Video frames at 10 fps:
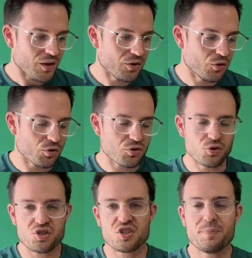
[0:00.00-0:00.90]
your
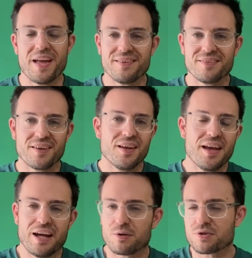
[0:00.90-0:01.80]
your spend
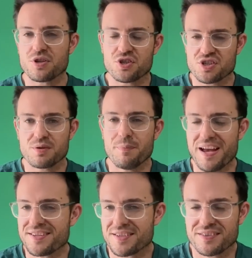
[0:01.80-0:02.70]
and also just some
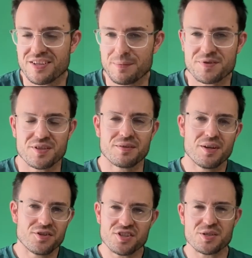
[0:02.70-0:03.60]
basic tips and
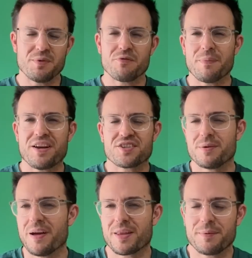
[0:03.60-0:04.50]
just some information
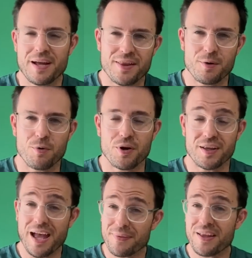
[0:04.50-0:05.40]
about them and how they work.
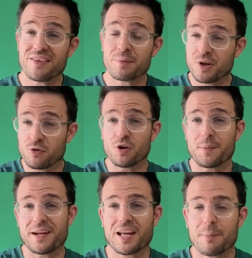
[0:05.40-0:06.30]
At the end, I'm going to talk
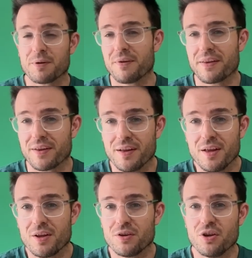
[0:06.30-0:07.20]
about a couple of other
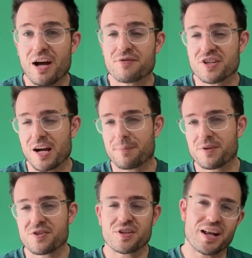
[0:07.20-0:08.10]
knife
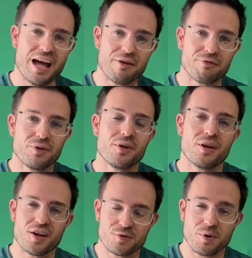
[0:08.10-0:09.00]
sharpeners that I have
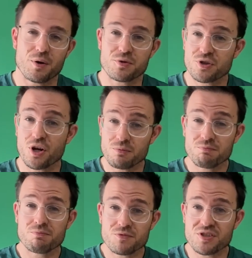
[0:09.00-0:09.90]
as well. So
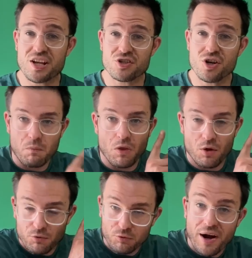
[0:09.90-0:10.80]
stay tuned.
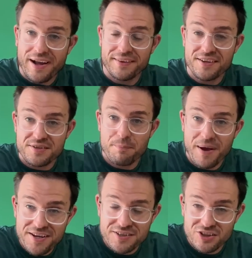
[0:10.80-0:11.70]
Right, now some
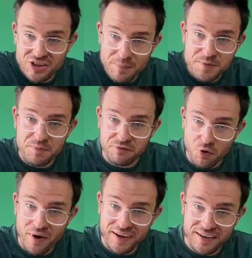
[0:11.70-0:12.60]
basic tips
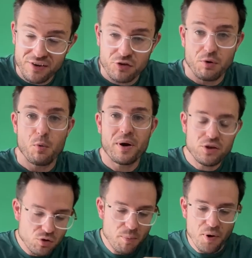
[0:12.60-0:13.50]
before I get into it. When
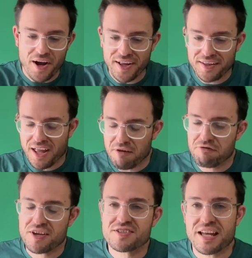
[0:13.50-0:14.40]
you're buying a
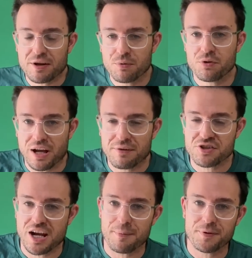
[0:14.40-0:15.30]
fixed angled knife
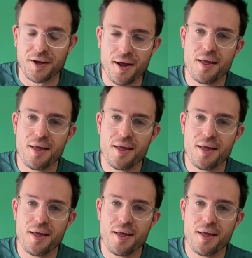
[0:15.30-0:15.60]
sharpener,